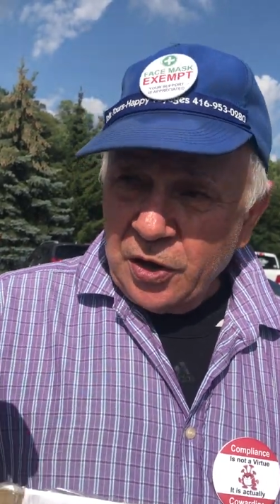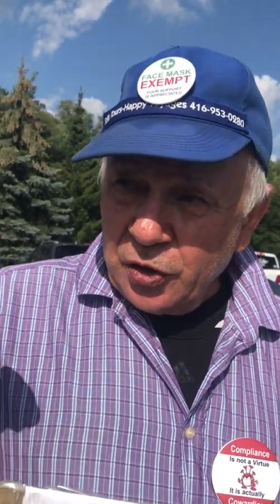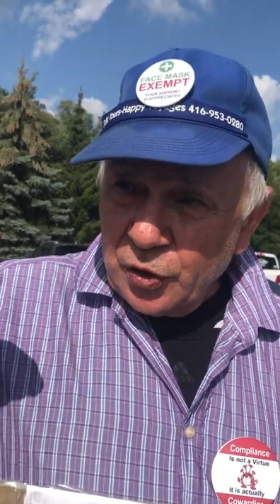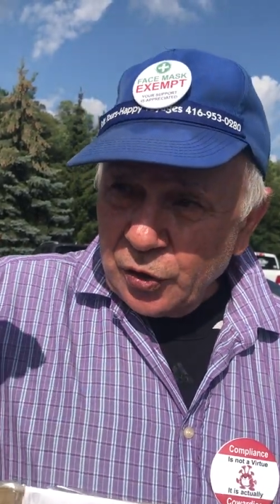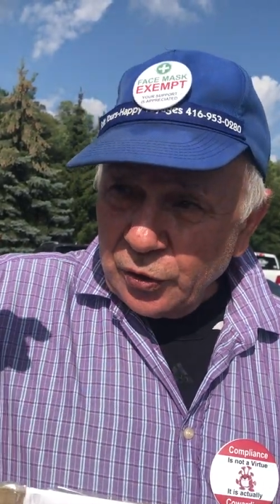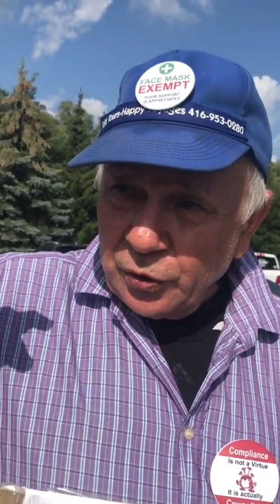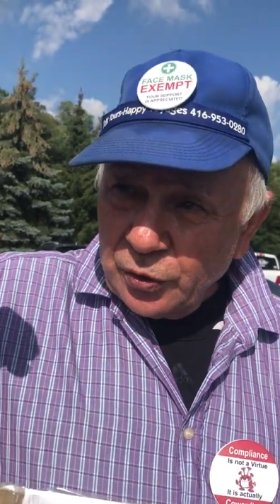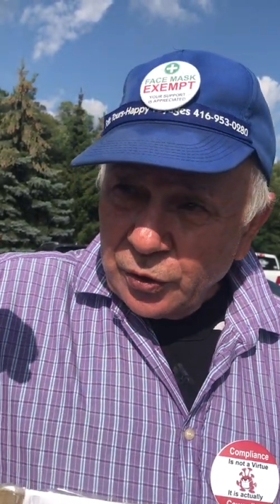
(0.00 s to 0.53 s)

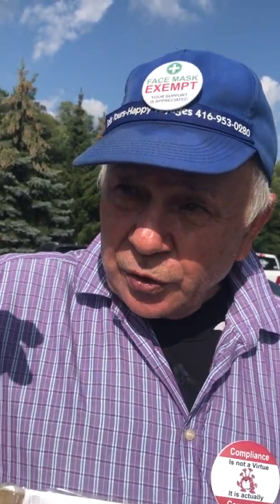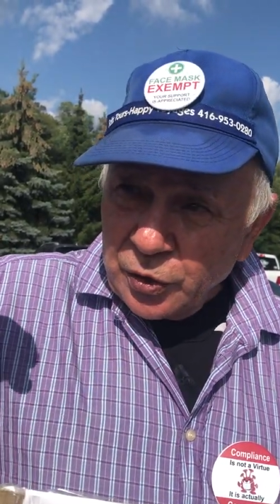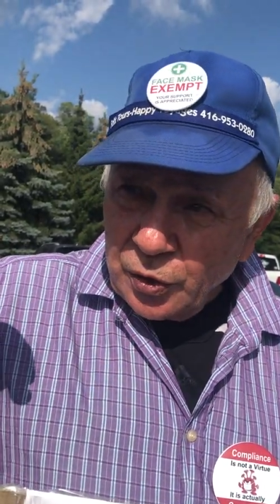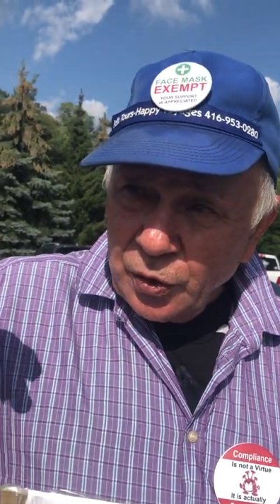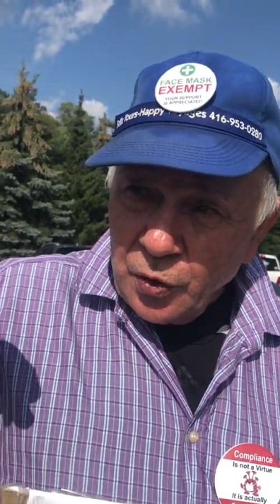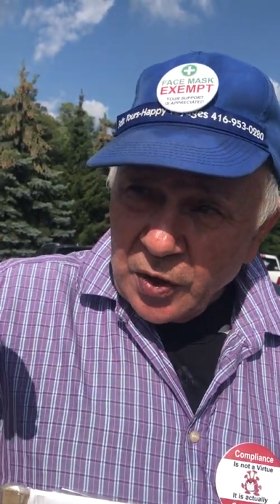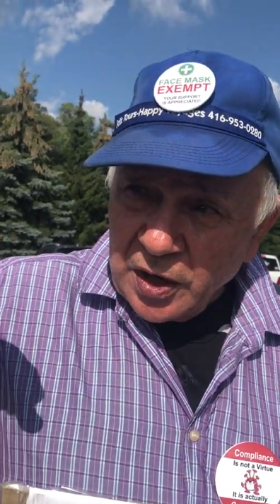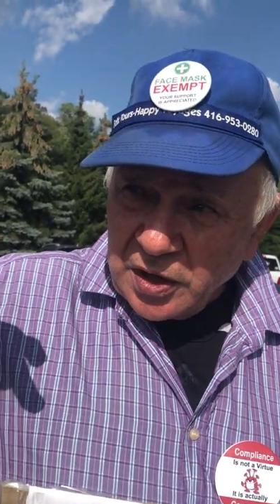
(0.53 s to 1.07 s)
you
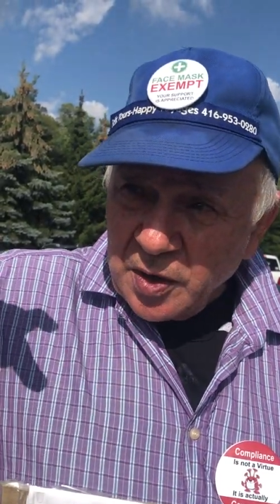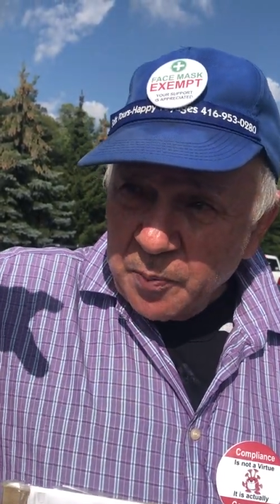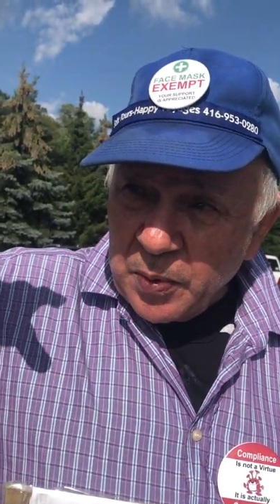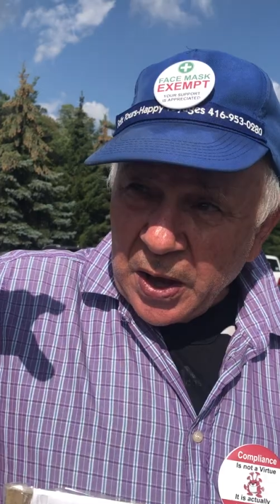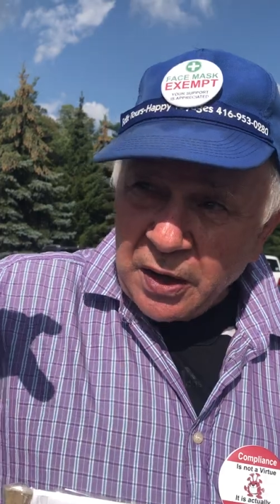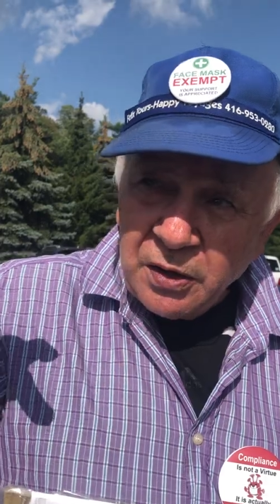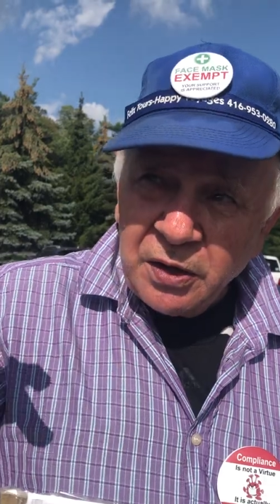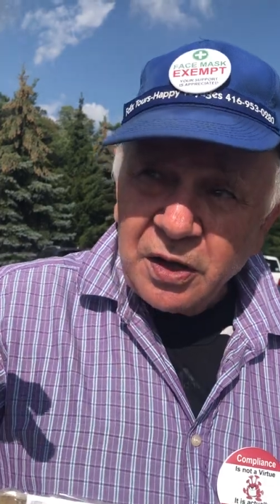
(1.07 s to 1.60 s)
look at the
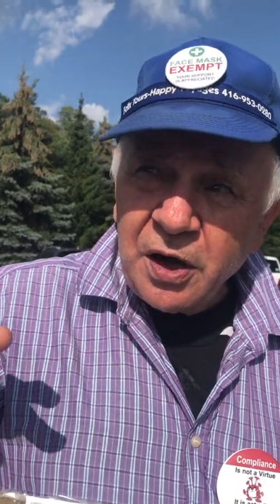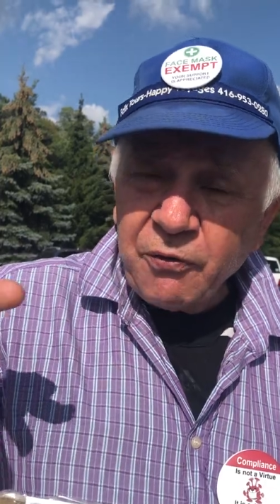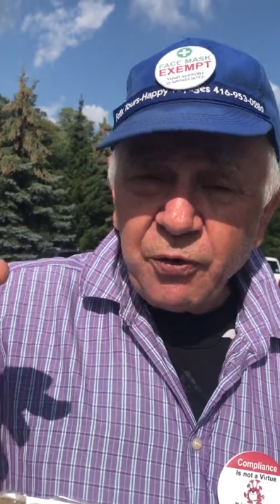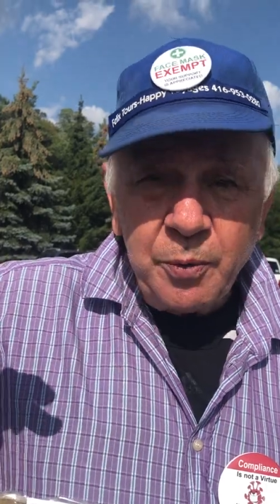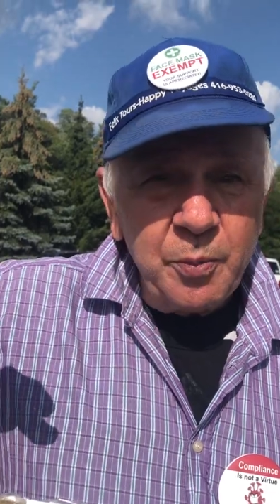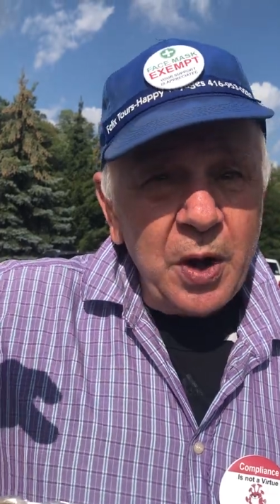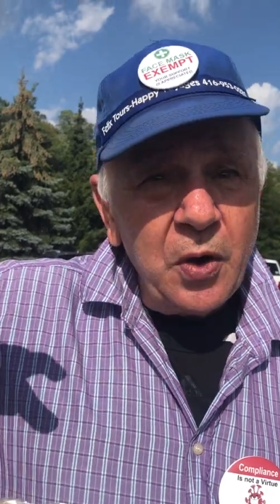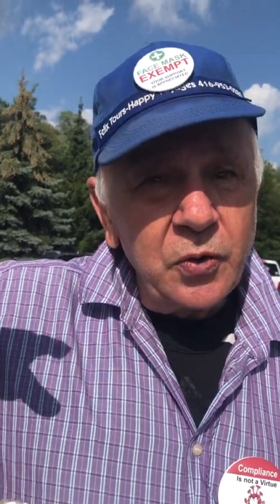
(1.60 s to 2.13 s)
paragraph
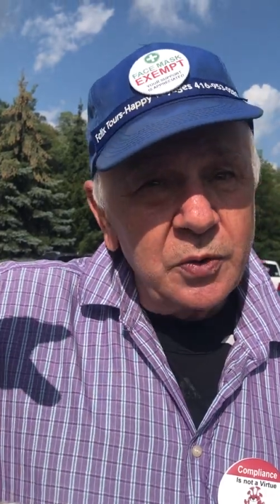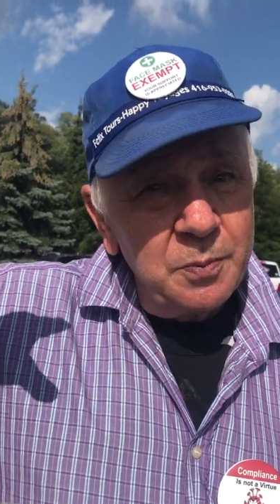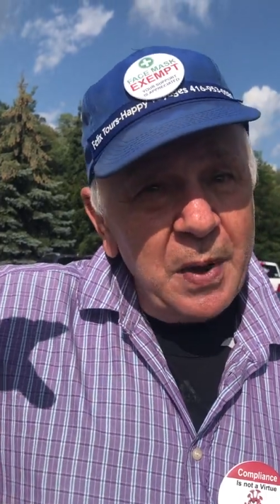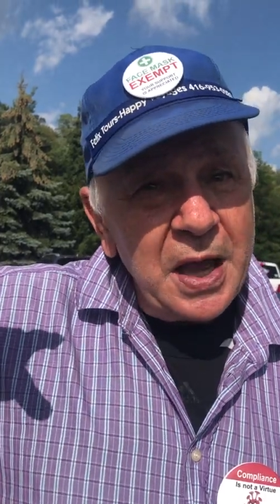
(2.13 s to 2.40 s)
about